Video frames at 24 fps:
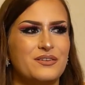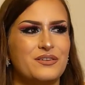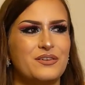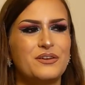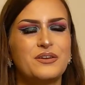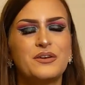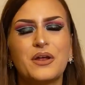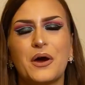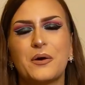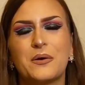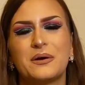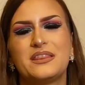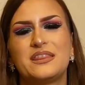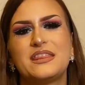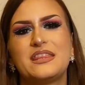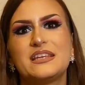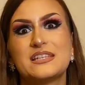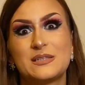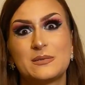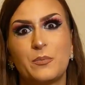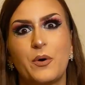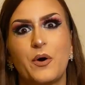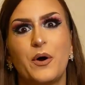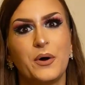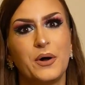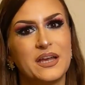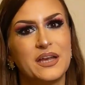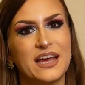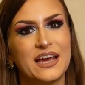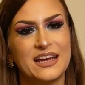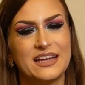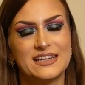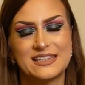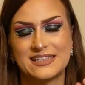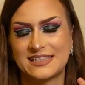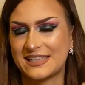you know, at this point
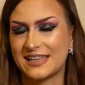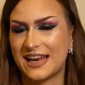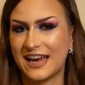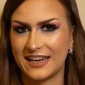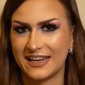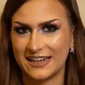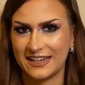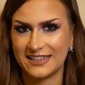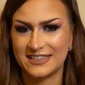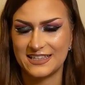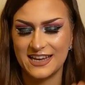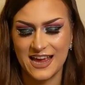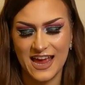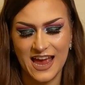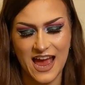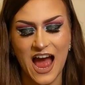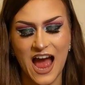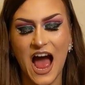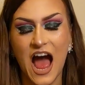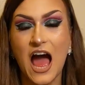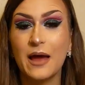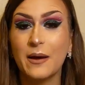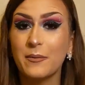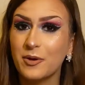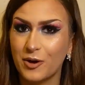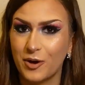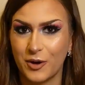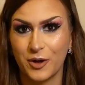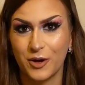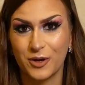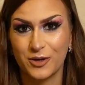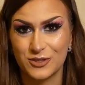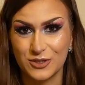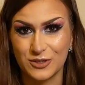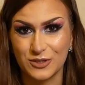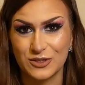I decided I'm
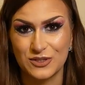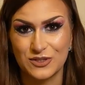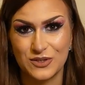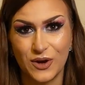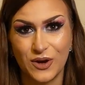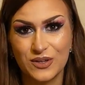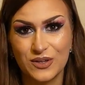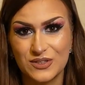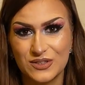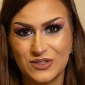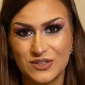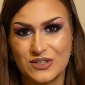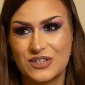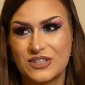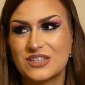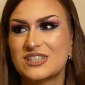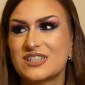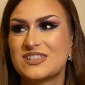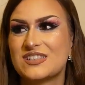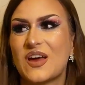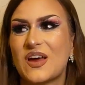going to this concert.